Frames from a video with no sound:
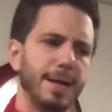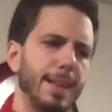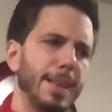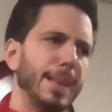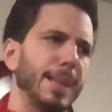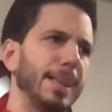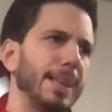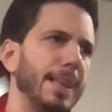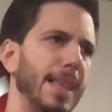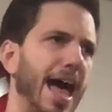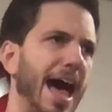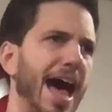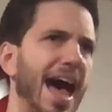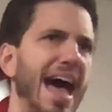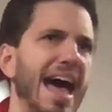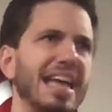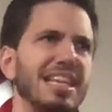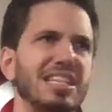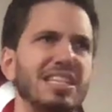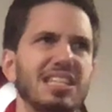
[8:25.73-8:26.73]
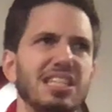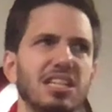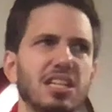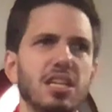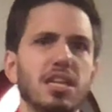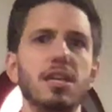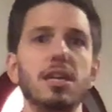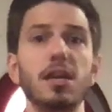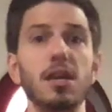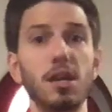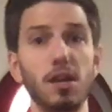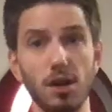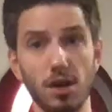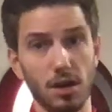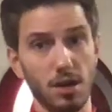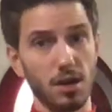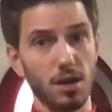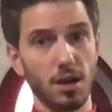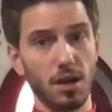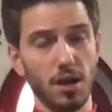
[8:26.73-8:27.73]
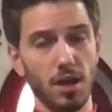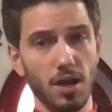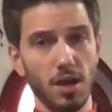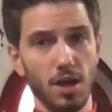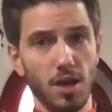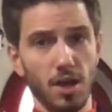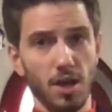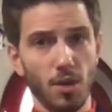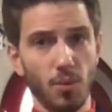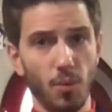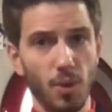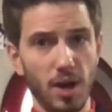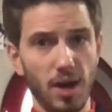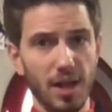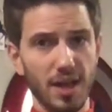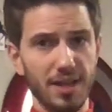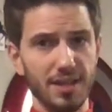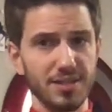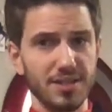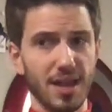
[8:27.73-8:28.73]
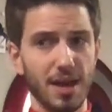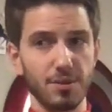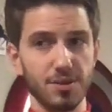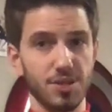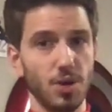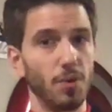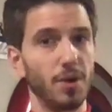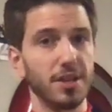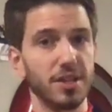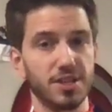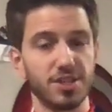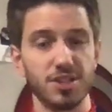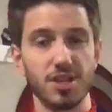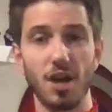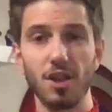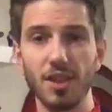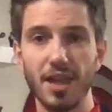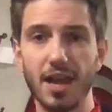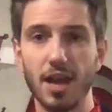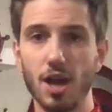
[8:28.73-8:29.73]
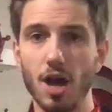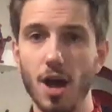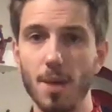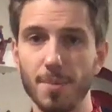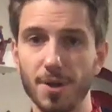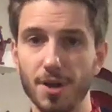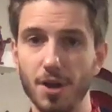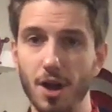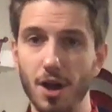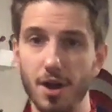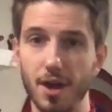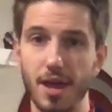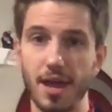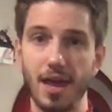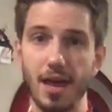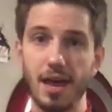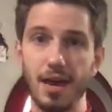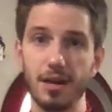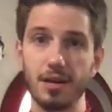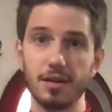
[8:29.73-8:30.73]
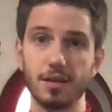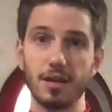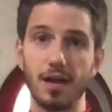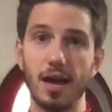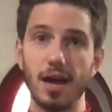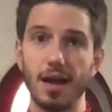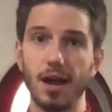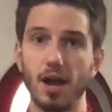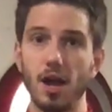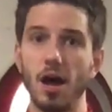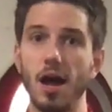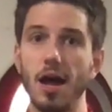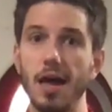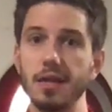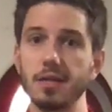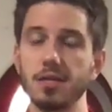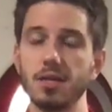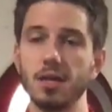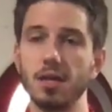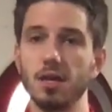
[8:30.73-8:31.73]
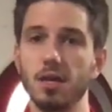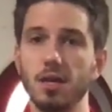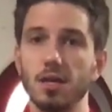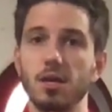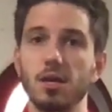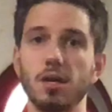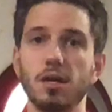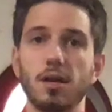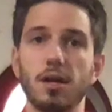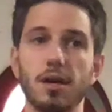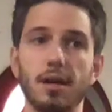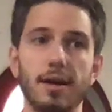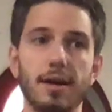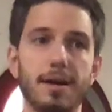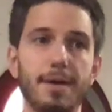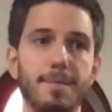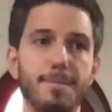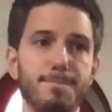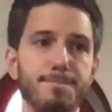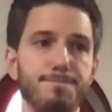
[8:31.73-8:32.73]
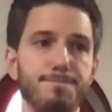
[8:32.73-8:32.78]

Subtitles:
last year was I was going to Salt Lake Comic Con and I got, I